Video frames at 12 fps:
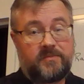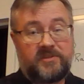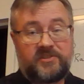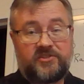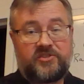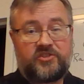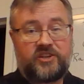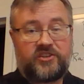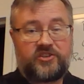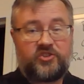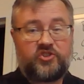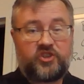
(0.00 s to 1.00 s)
This is
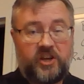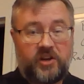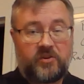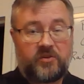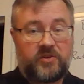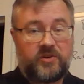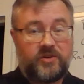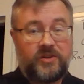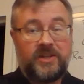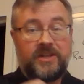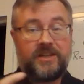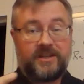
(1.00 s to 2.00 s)
just
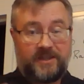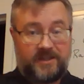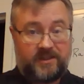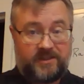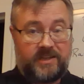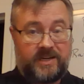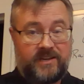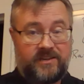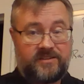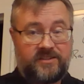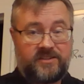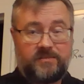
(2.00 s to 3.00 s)
general
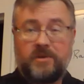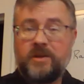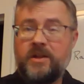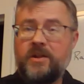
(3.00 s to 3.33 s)
Catholicism.